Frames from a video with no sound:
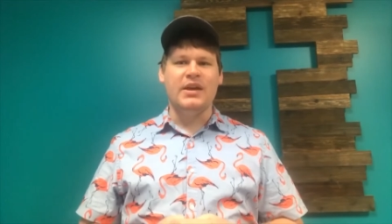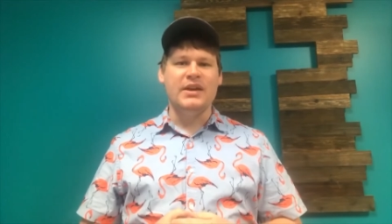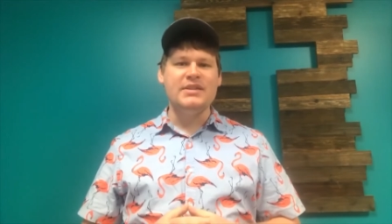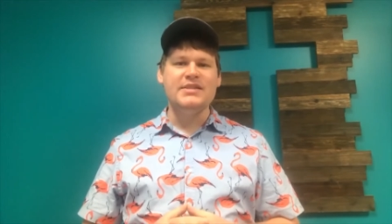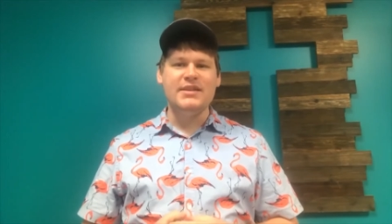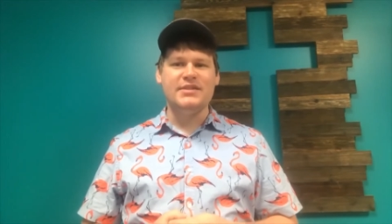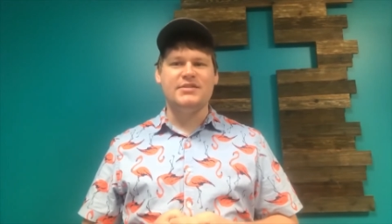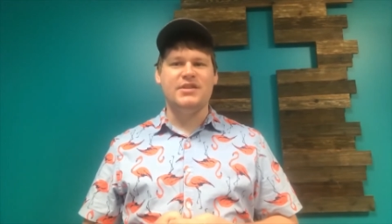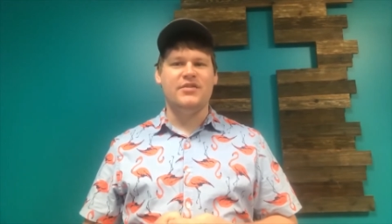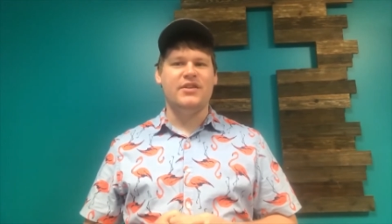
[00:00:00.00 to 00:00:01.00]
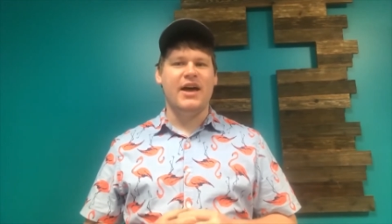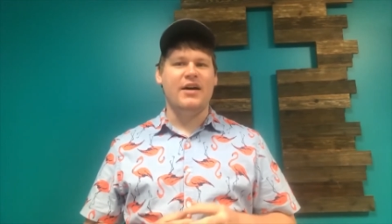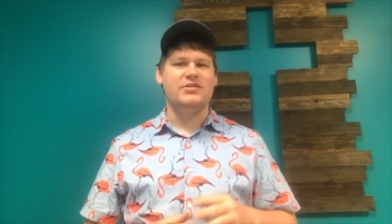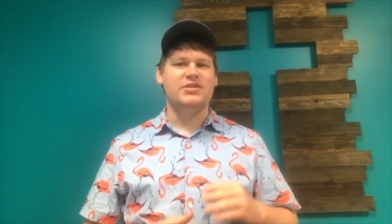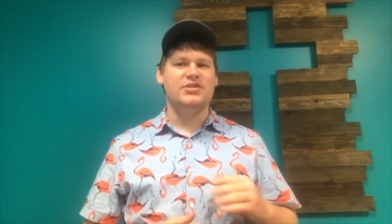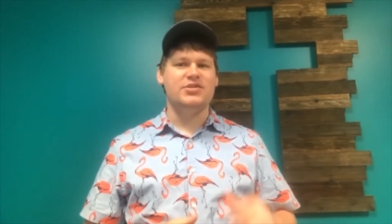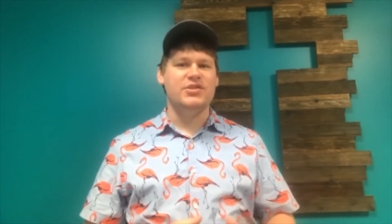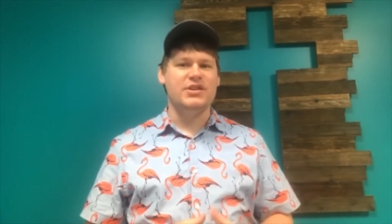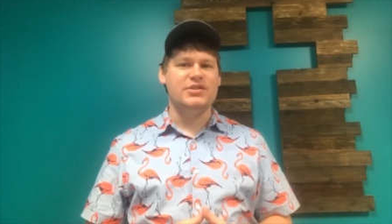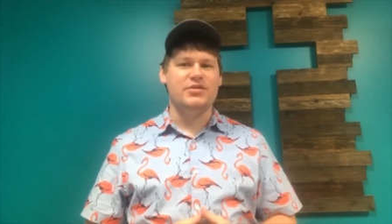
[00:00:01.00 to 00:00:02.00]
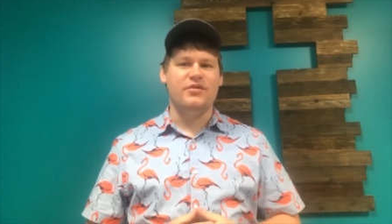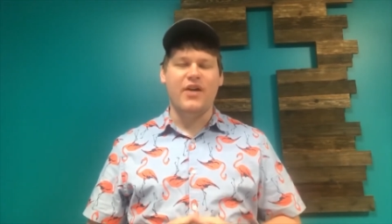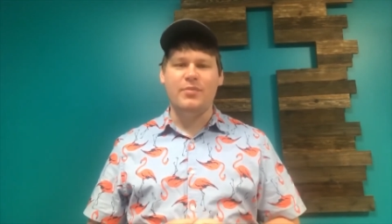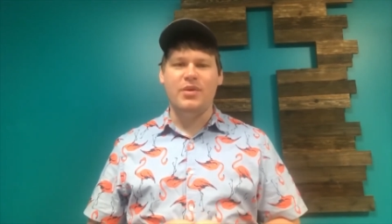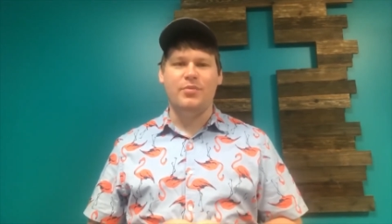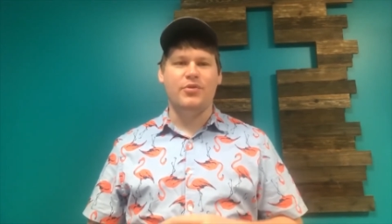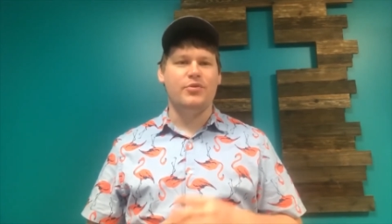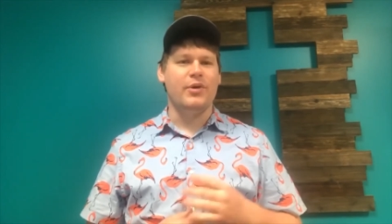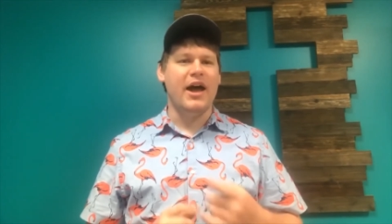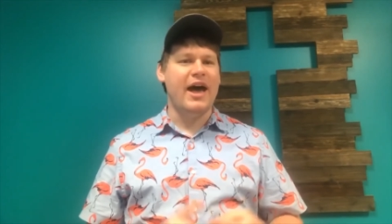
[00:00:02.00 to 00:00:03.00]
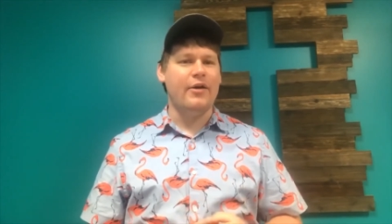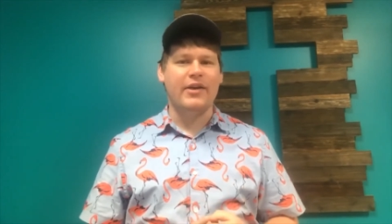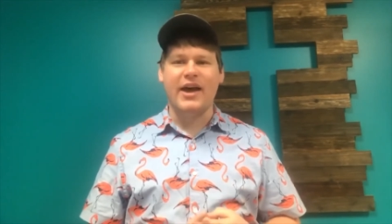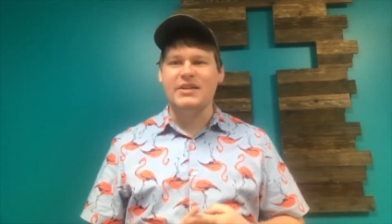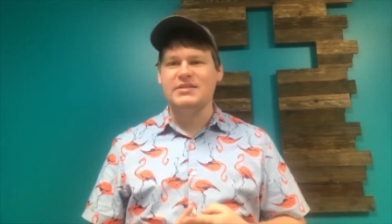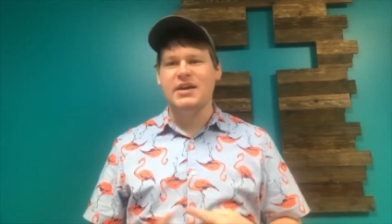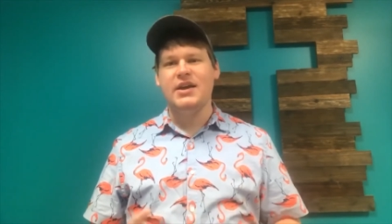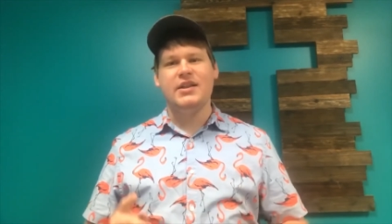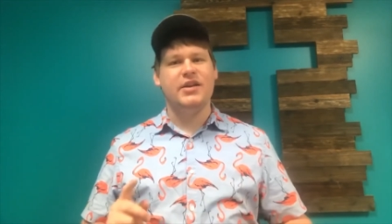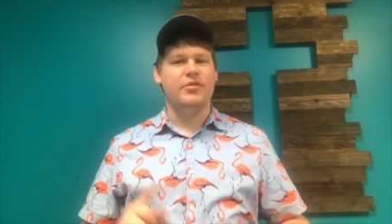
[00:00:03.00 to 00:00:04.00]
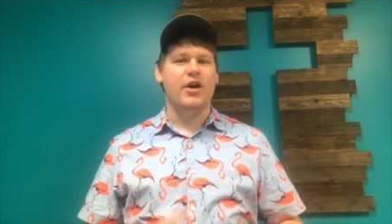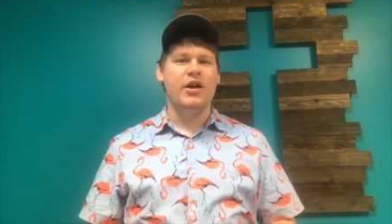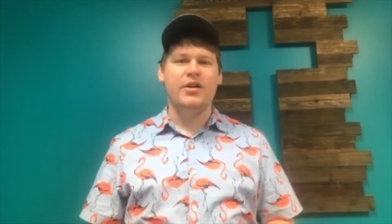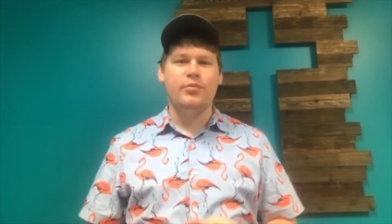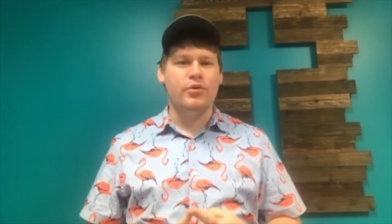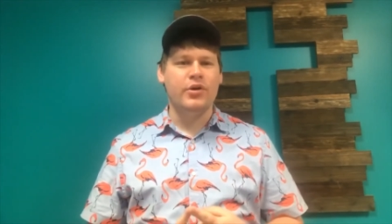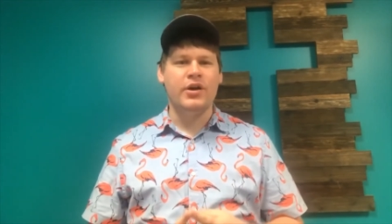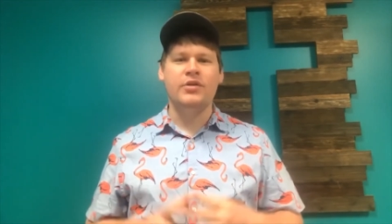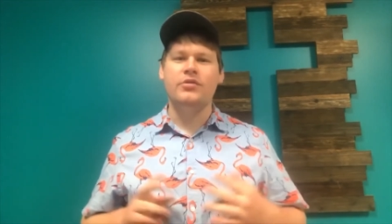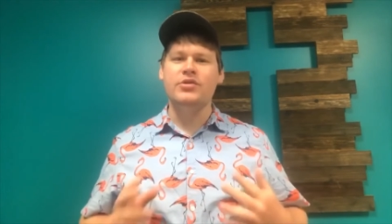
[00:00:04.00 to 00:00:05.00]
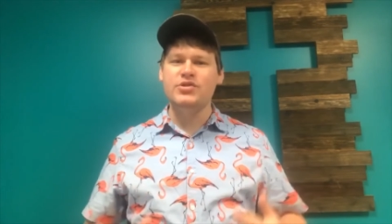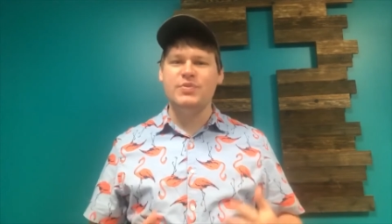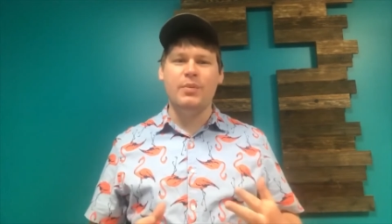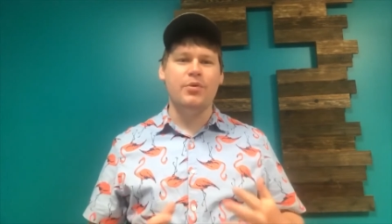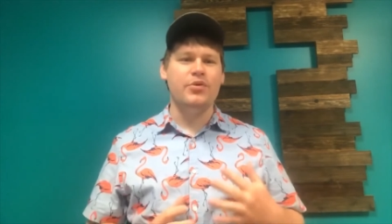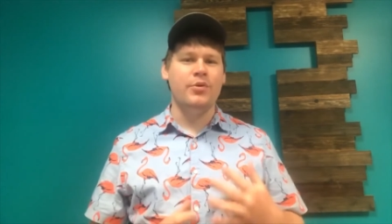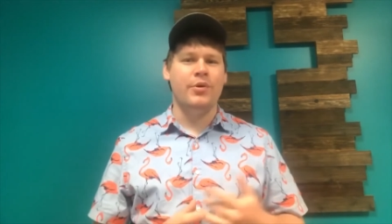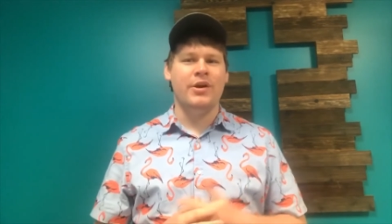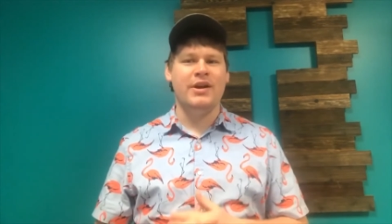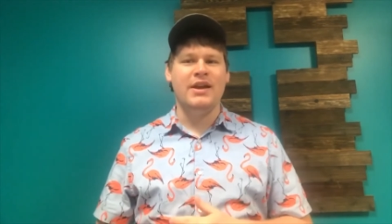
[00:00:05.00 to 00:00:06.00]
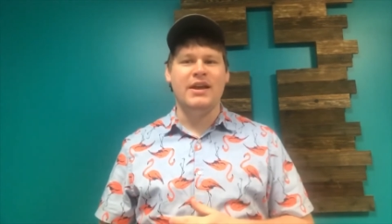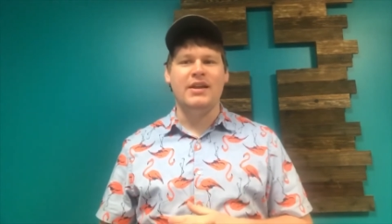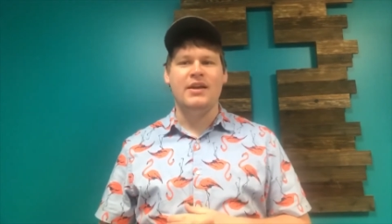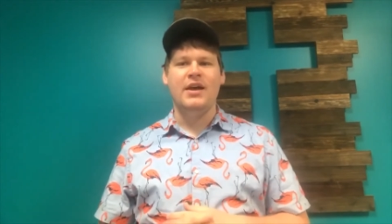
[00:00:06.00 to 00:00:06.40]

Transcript: He sent the servant out to the streets to invite people who were outcasts. They were unimportant or just people who were in need.